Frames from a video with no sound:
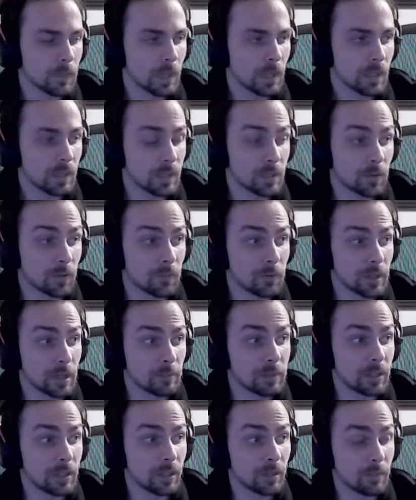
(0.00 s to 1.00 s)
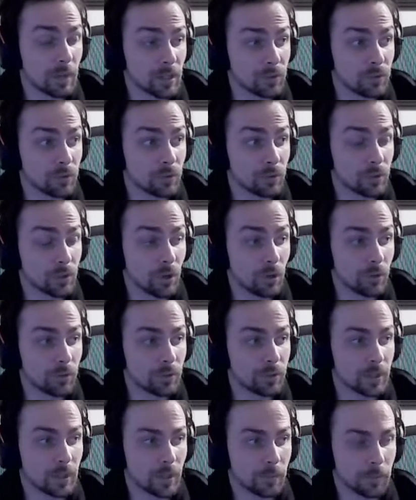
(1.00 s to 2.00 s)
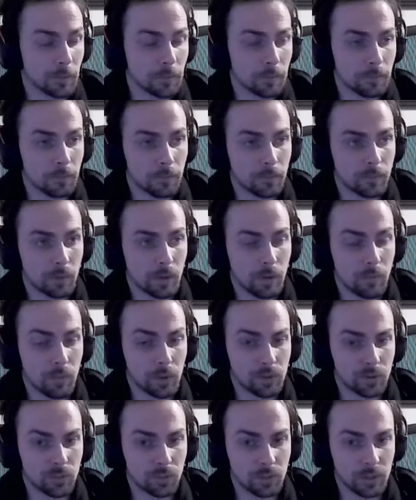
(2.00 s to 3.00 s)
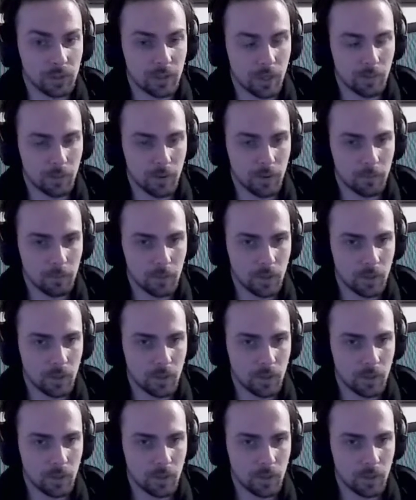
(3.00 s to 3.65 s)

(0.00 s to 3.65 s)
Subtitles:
That's something I'm telling my students all the time when I'm mentoring them.